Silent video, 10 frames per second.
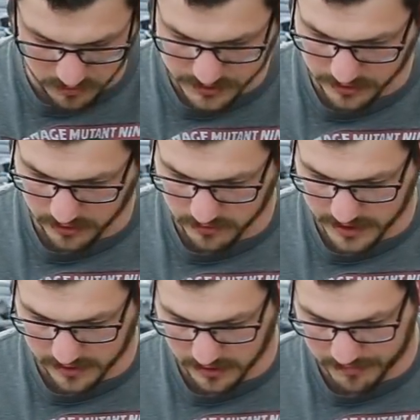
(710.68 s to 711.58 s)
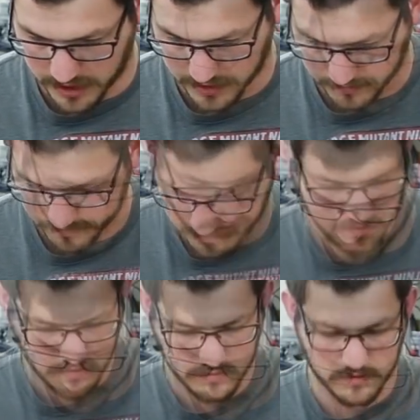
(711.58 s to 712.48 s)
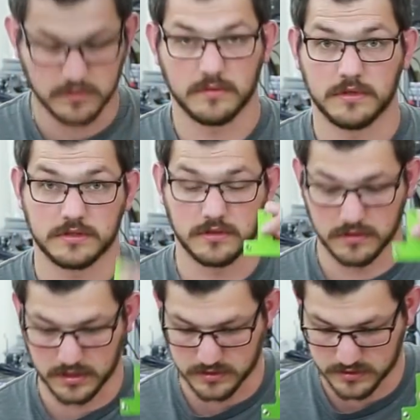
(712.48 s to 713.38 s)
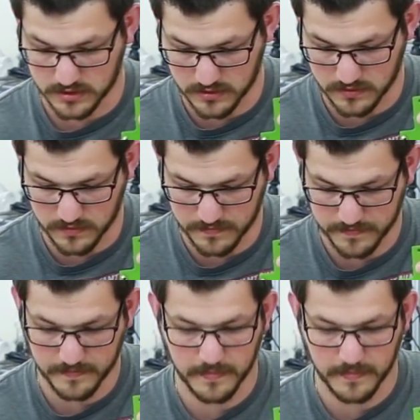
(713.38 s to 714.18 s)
ones are gonna go down on the bottom. So it's gonna be installed like so,